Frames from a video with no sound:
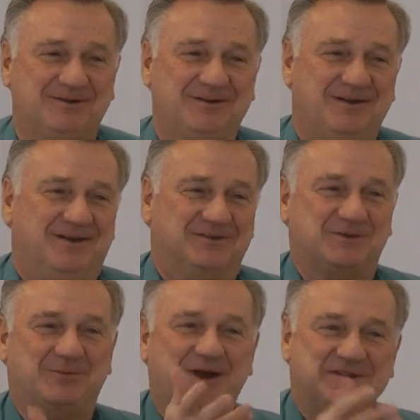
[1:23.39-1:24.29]
and
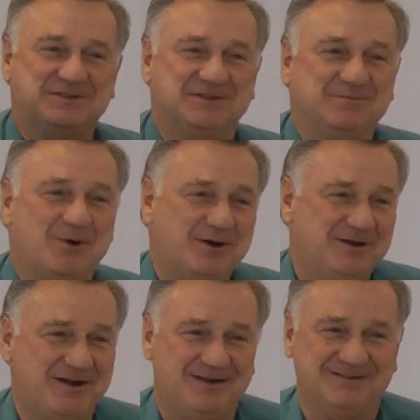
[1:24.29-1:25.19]
surprised to see
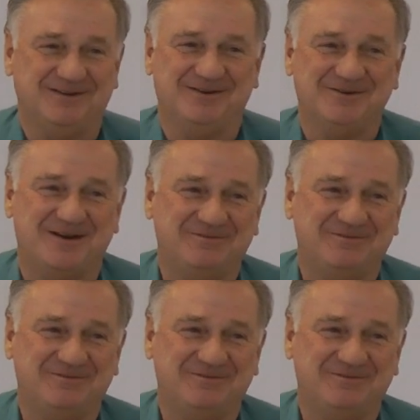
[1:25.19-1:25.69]
Marty Knox here,